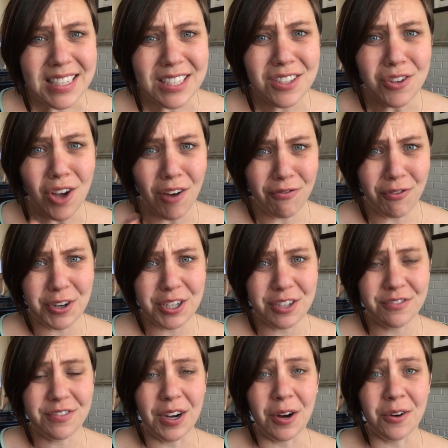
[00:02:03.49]
Uh, for
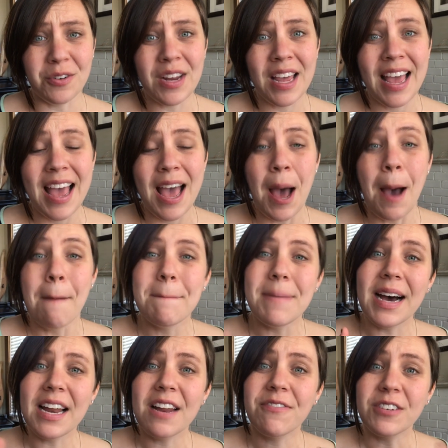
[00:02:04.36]
your phone.
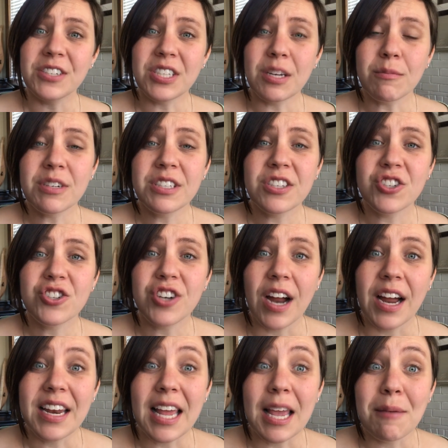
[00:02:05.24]
But if for some reason
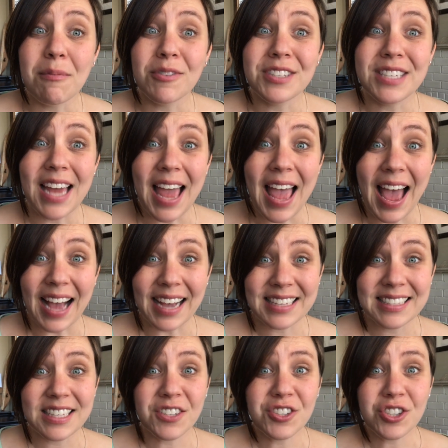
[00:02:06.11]
you're unable to
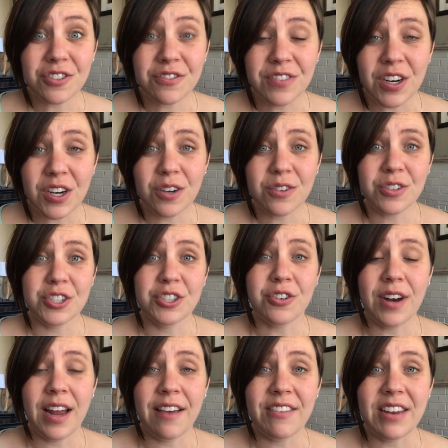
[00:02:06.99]
access your phone or you
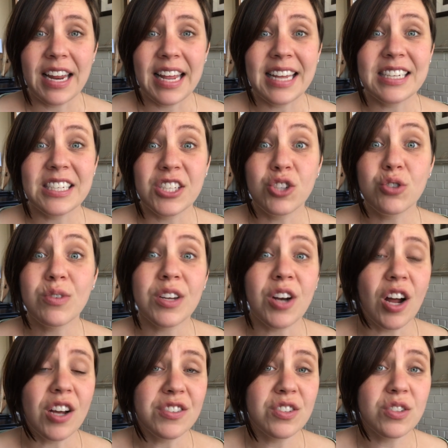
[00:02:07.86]
don't have it handy, you
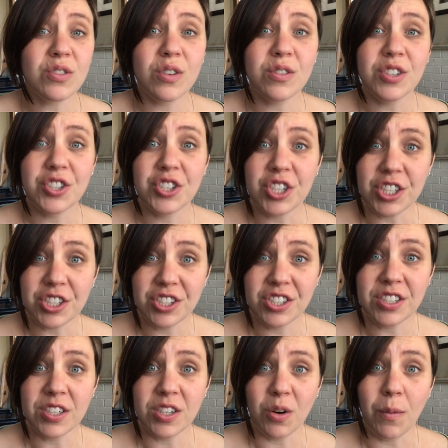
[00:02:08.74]
can also go to
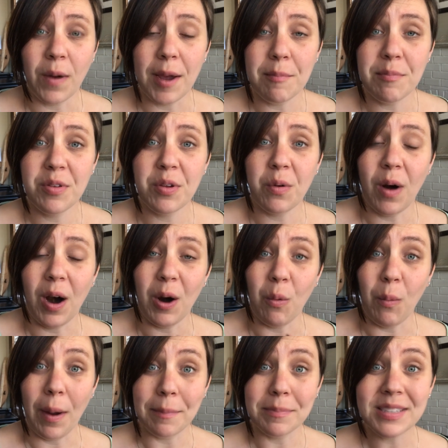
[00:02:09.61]
Church Center Web through
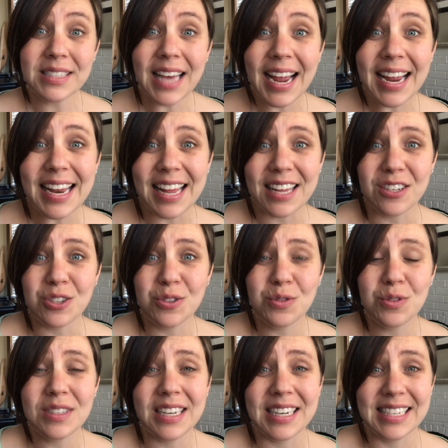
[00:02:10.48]
our website at
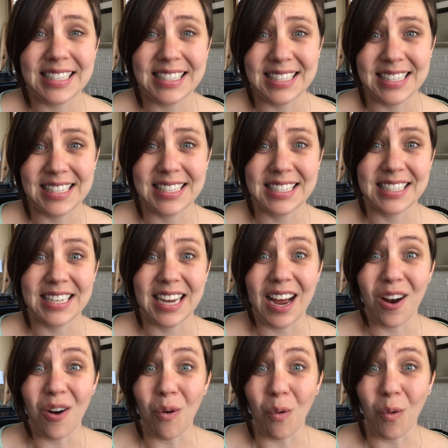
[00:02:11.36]

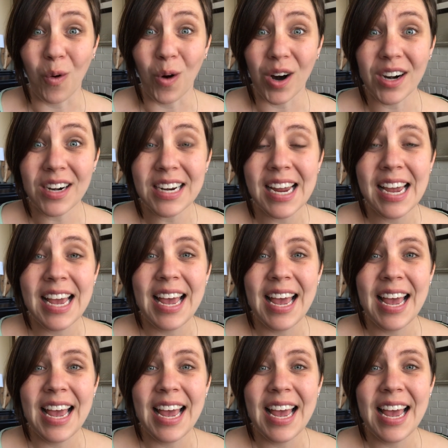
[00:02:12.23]
newcitycincy.org.